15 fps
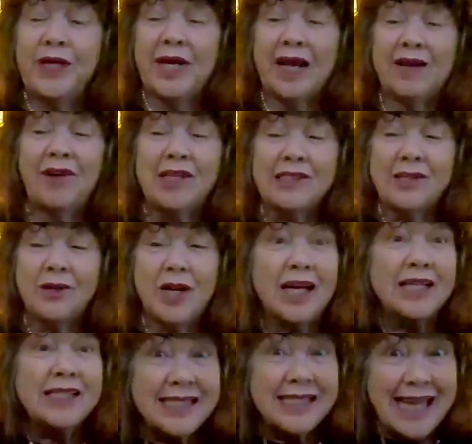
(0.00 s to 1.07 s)
then I've also
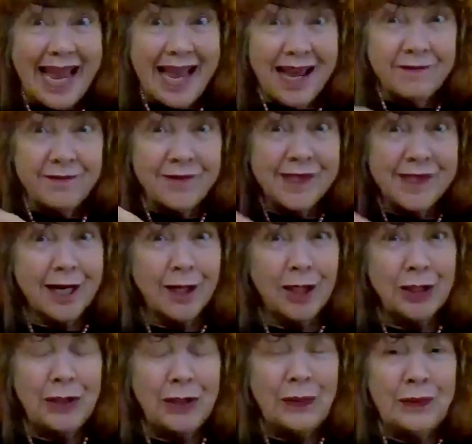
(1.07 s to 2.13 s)
got salves that
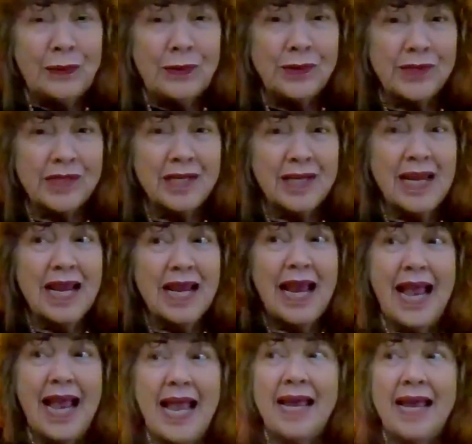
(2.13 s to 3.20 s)
I'll use,
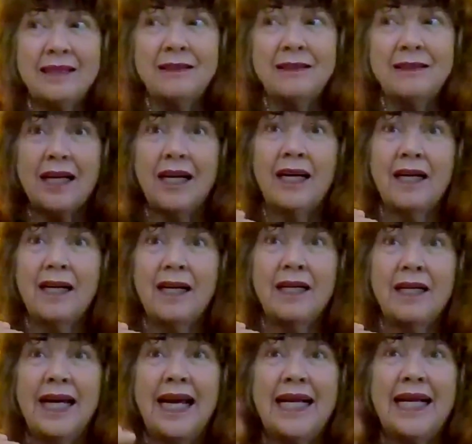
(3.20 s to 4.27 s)
and,
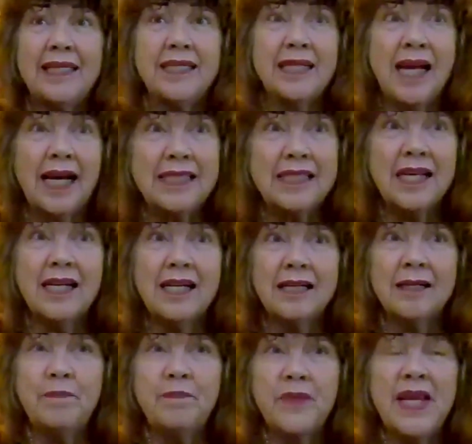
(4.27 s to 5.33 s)
uh, and at
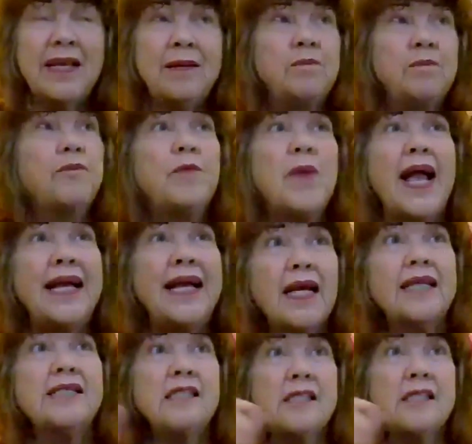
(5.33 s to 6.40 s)
nighttime, and, and
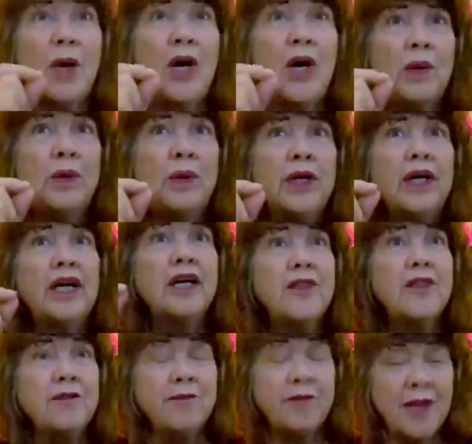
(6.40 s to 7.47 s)
I smoke
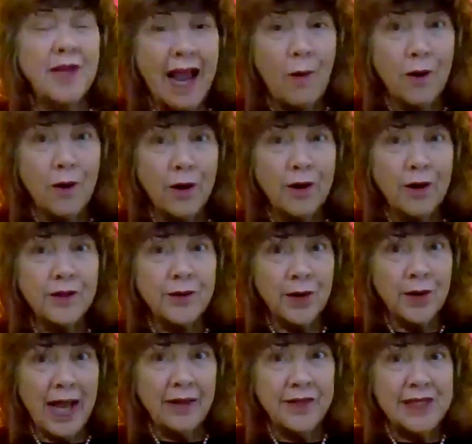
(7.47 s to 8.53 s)
the flower
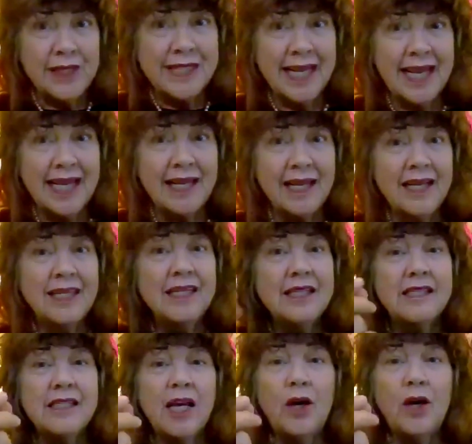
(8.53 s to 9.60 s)
throughout the day.
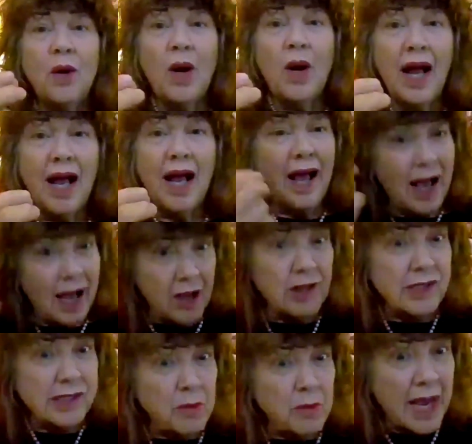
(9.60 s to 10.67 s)
So okay. I
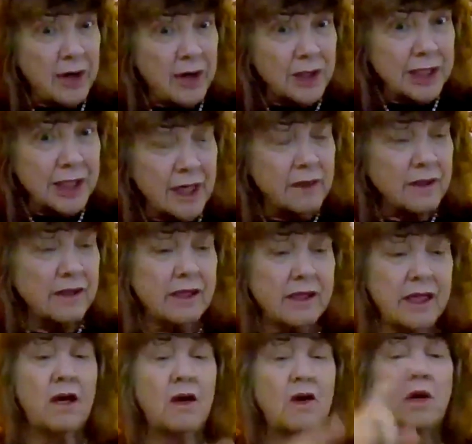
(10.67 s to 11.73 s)
also microdose.
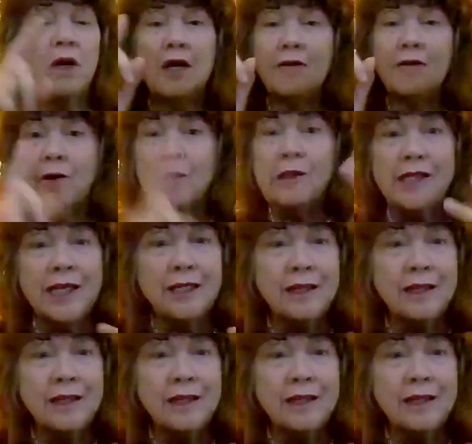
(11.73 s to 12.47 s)
So first